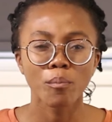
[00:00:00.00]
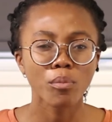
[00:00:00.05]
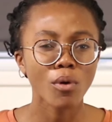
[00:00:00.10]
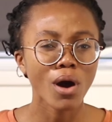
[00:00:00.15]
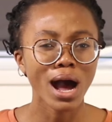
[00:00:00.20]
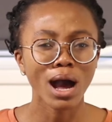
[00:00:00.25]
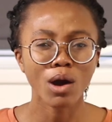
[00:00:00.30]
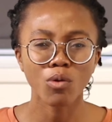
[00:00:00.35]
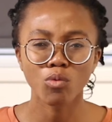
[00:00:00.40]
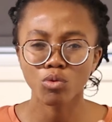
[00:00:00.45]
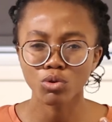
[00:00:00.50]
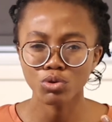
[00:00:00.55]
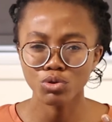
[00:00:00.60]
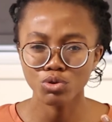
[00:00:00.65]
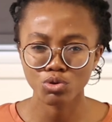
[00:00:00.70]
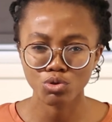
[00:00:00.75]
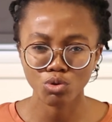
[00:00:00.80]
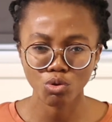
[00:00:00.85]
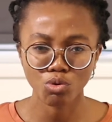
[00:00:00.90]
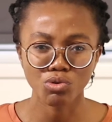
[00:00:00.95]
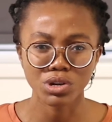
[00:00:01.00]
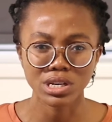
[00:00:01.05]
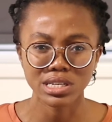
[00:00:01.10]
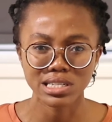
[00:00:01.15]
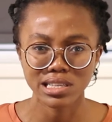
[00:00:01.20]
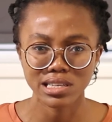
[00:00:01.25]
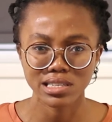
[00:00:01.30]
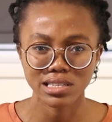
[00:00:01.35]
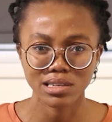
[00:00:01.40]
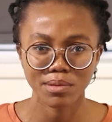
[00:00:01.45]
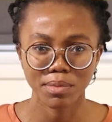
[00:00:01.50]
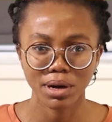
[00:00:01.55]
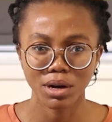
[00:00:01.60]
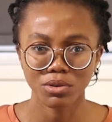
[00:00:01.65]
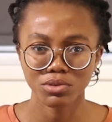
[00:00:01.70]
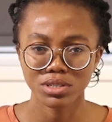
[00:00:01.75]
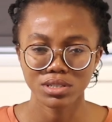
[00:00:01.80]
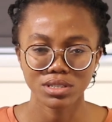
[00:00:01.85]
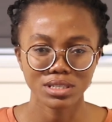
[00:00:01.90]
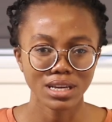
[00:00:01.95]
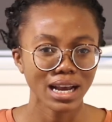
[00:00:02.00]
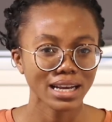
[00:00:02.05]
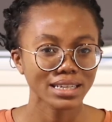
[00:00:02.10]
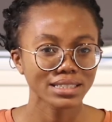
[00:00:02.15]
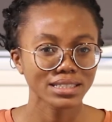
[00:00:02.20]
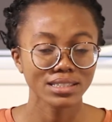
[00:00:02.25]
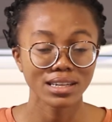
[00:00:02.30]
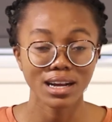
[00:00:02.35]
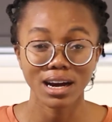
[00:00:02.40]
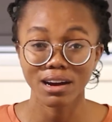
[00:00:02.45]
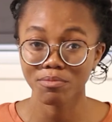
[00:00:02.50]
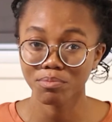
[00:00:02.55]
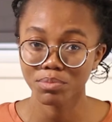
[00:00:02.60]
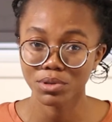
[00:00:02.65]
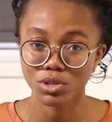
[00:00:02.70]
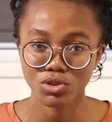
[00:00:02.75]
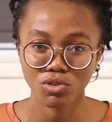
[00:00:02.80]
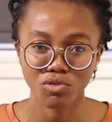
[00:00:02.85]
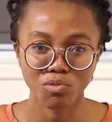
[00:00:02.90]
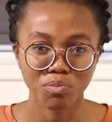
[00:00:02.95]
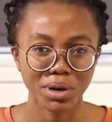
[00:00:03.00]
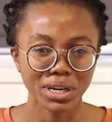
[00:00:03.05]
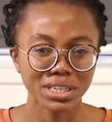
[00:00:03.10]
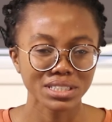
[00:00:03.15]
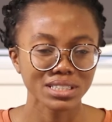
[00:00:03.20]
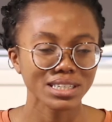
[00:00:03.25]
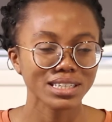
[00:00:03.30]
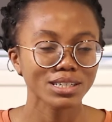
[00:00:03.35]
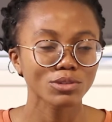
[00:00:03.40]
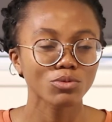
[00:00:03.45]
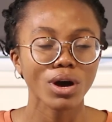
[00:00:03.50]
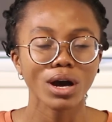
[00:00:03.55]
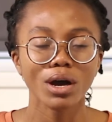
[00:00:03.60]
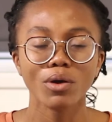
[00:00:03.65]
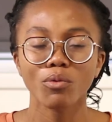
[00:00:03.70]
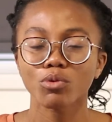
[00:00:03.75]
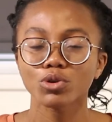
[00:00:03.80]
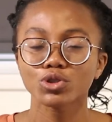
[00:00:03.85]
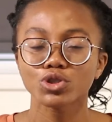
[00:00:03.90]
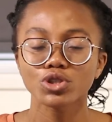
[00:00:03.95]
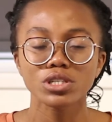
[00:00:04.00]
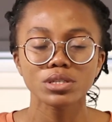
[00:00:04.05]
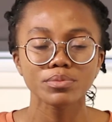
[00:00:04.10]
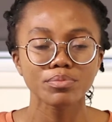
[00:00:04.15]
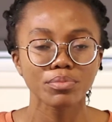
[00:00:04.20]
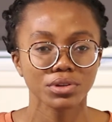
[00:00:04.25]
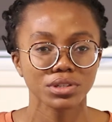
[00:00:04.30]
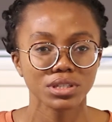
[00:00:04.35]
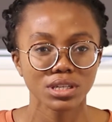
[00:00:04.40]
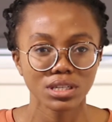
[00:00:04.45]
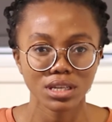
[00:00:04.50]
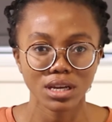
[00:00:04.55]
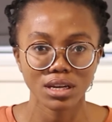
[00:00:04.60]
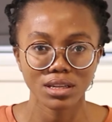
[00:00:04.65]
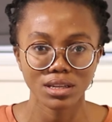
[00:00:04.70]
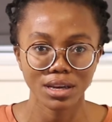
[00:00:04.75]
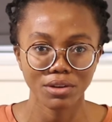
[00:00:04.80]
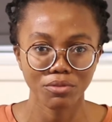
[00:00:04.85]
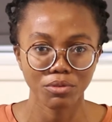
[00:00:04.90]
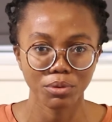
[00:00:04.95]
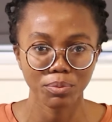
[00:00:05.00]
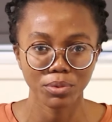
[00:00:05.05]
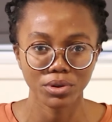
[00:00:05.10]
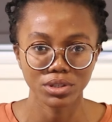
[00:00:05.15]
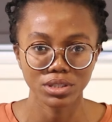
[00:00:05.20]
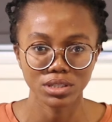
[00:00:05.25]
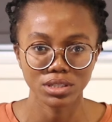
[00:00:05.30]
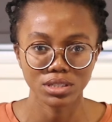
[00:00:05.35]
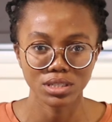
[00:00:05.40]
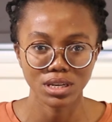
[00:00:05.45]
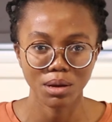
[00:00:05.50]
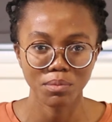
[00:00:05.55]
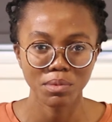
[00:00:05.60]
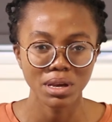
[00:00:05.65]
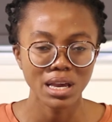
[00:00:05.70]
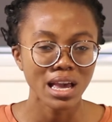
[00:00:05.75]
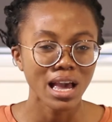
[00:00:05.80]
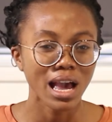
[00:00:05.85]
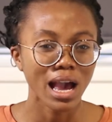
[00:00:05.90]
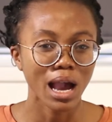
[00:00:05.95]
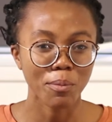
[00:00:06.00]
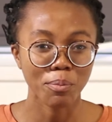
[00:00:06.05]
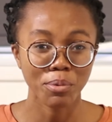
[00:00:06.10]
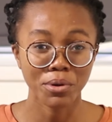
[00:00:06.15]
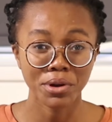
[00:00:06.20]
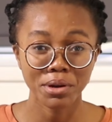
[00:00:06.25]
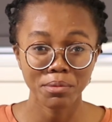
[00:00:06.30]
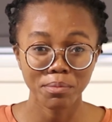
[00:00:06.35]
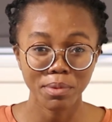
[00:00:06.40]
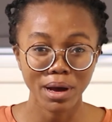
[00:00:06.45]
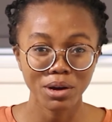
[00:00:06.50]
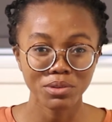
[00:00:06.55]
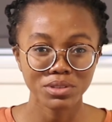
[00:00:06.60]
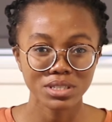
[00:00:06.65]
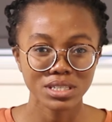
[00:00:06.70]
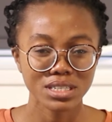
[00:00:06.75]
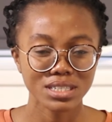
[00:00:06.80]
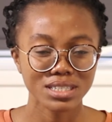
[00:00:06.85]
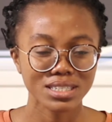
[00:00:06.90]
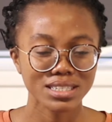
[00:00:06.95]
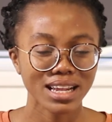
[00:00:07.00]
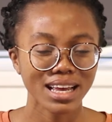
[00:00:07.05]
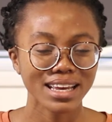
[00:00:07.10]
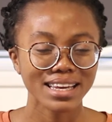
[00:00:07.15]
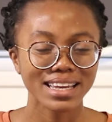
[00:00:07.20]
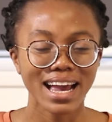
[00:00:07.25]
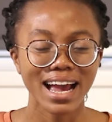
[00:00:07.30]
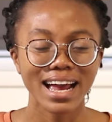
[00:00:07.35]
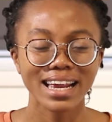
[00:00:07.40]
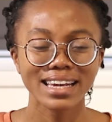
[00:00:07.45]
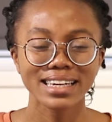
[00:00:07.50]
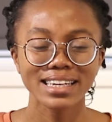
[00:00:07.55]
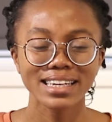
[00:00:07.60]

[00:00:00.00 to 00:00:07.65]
but I was so restless about it. I didn't have peace of mind. It, I was just bothered at every point in time. I prayed about it. Like I